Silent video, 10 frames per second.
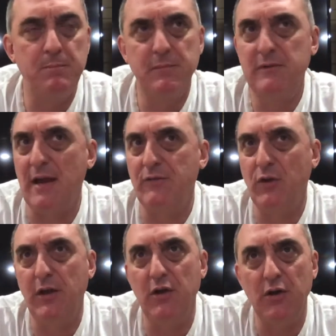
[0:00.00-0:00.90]
Definitely
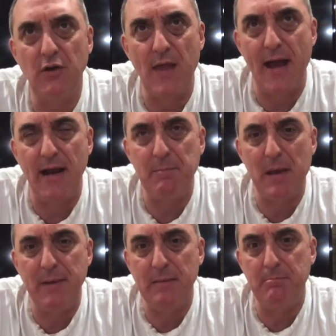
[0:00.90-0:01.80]
good on that.
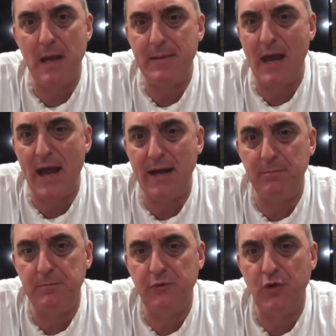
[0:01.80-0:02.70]
Maybe I had
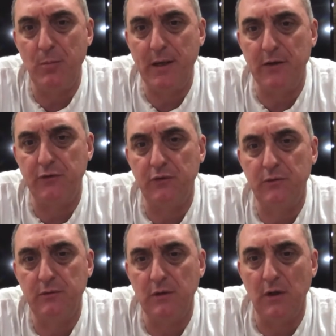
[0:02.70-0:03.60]
too big a
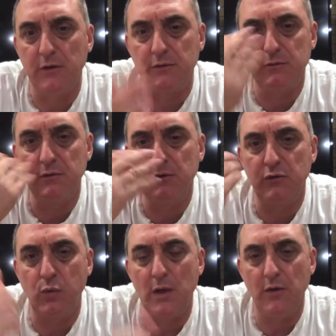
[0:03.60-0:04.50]

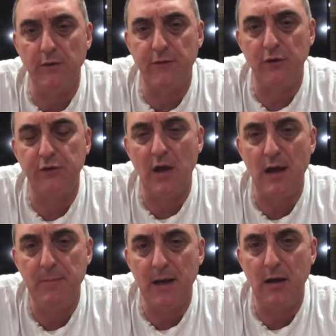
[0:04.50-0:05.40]
swill the first time
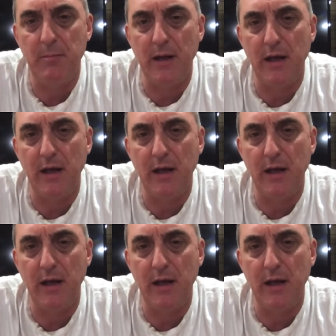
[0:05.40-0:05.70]
there, but